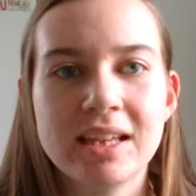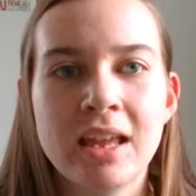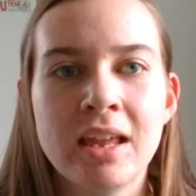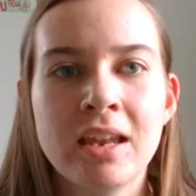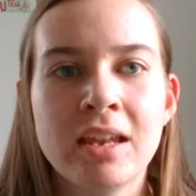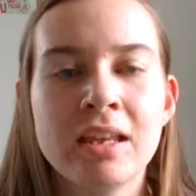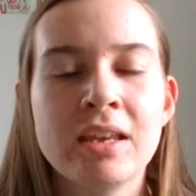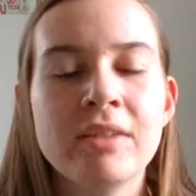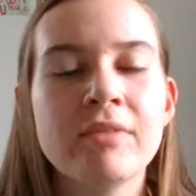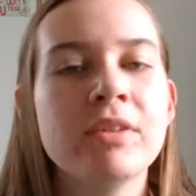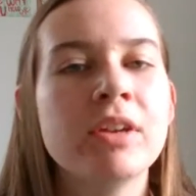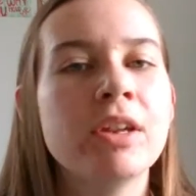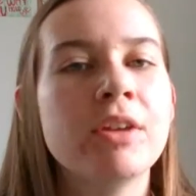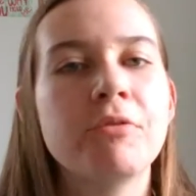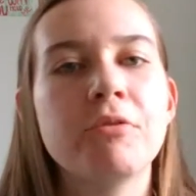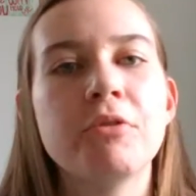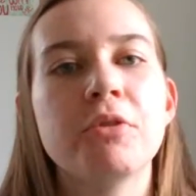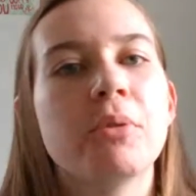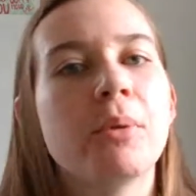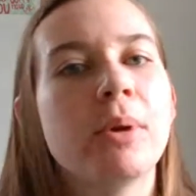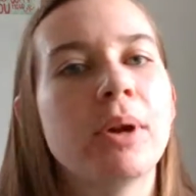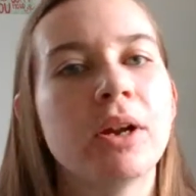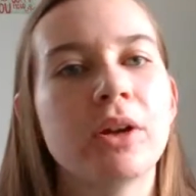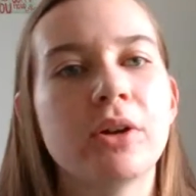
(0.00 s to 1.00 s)
And even if
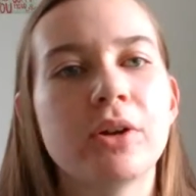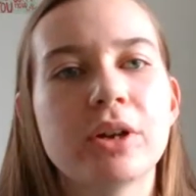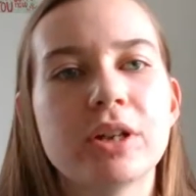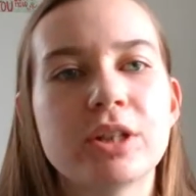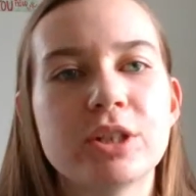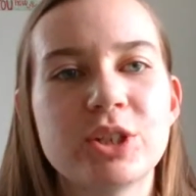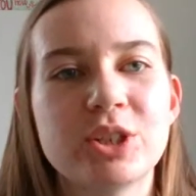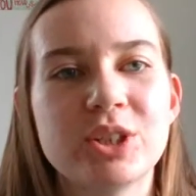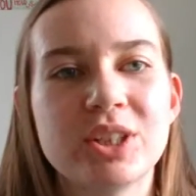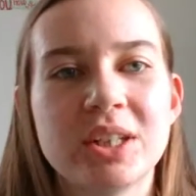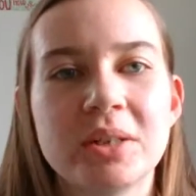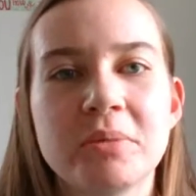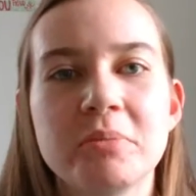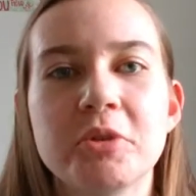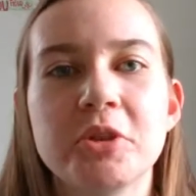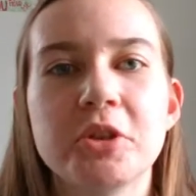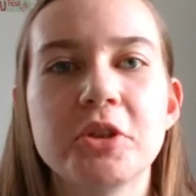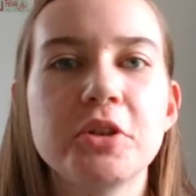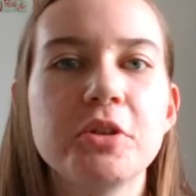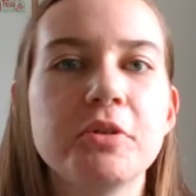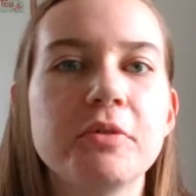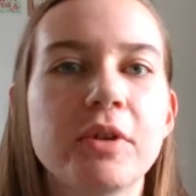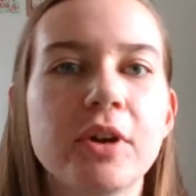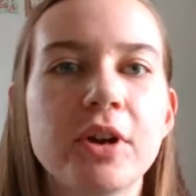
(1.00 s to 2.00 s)
you aren't a Christian, I'm sure
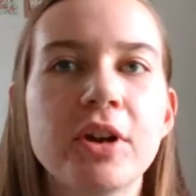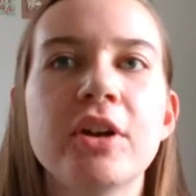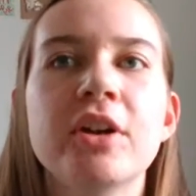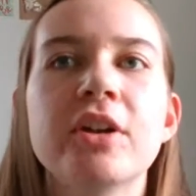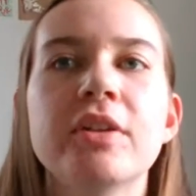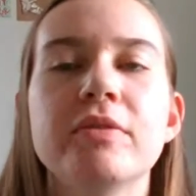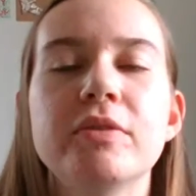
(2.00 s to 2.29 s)
you've heard